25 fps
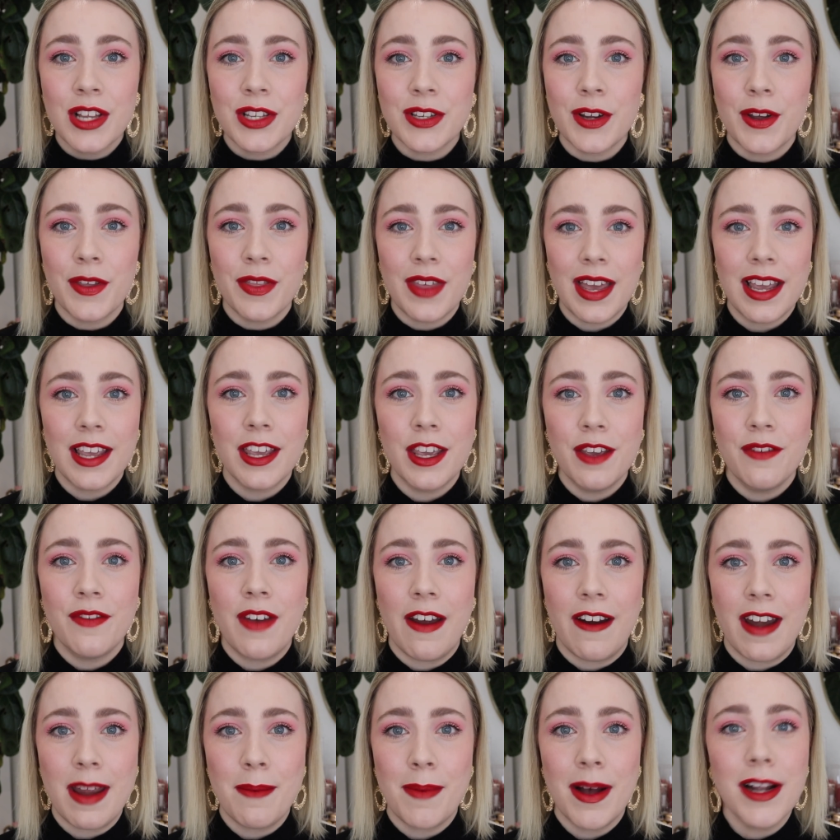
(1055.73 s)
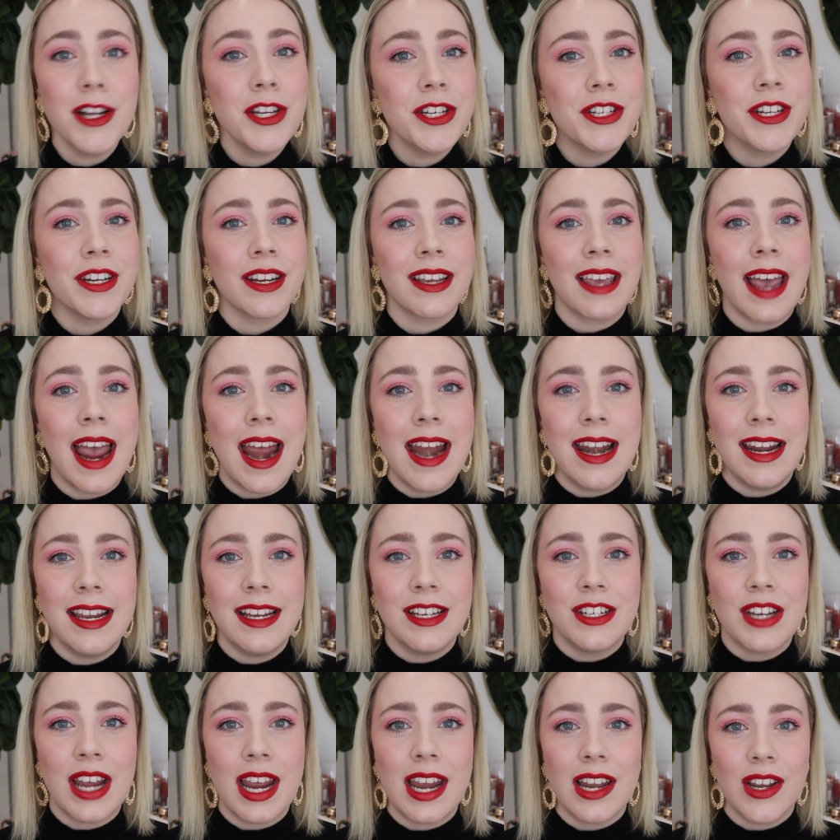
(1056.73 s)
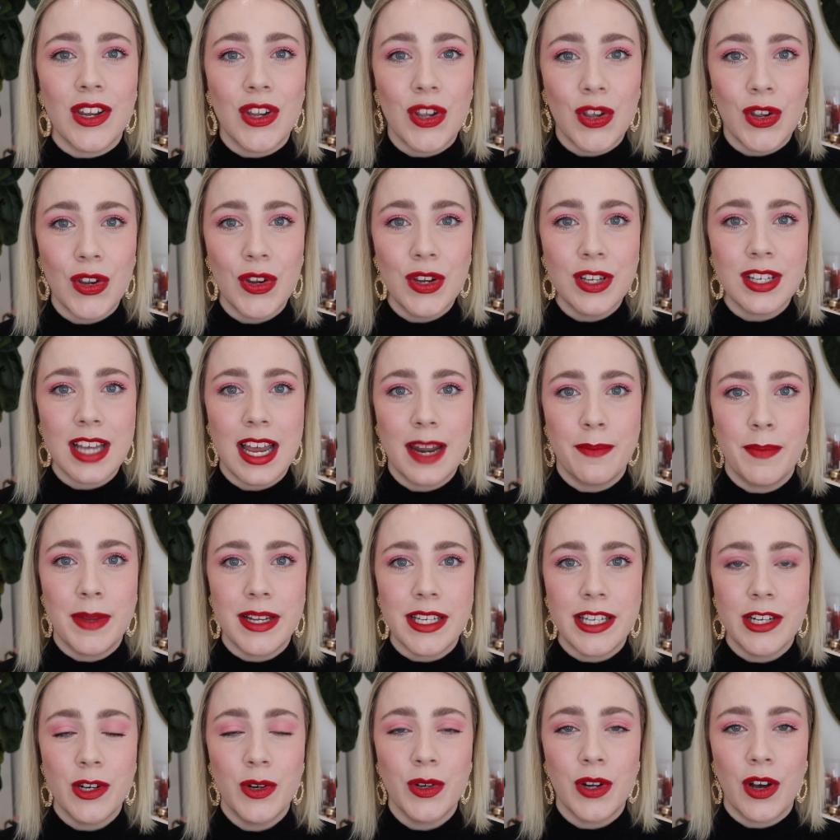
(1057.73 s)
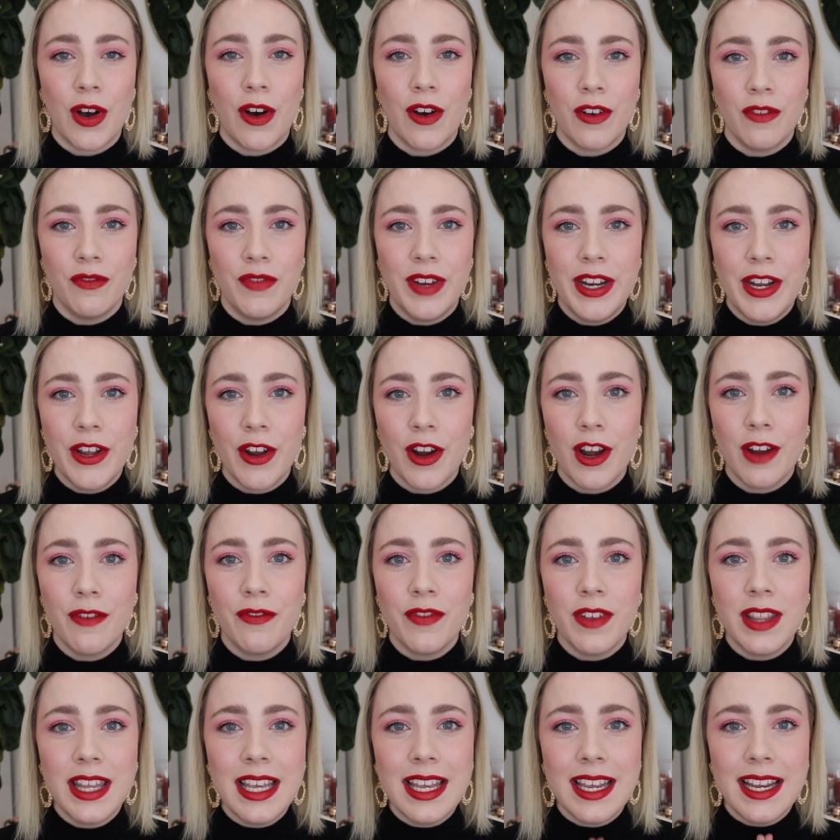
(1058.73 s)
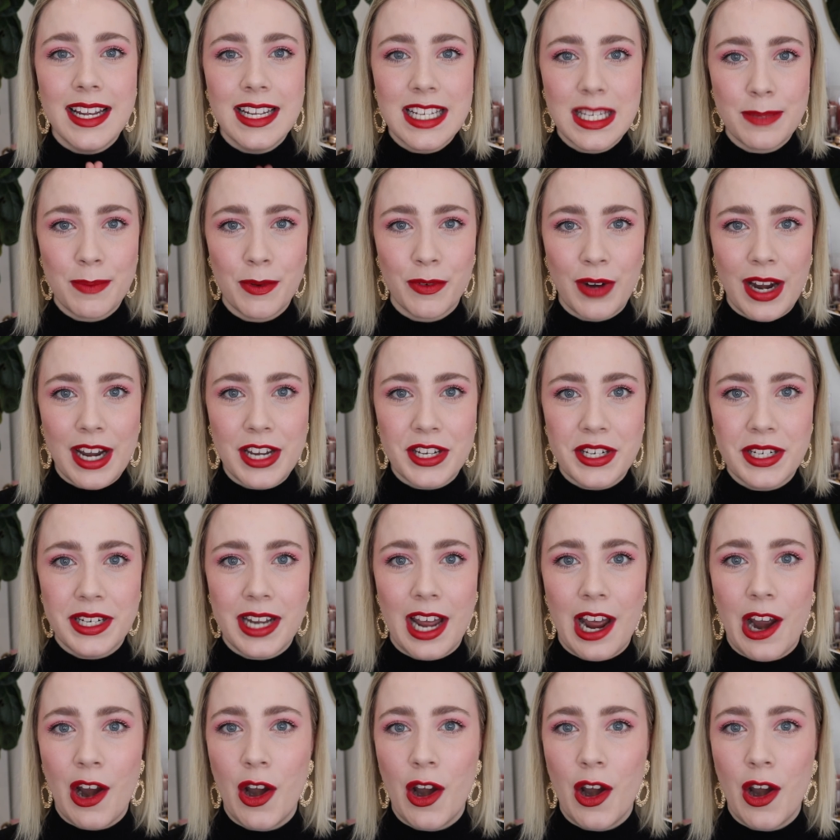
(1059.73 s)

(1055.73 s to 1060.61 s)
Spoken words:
So thank you very much to Katie, Jane Hughes and Matilda on video for the inspiration.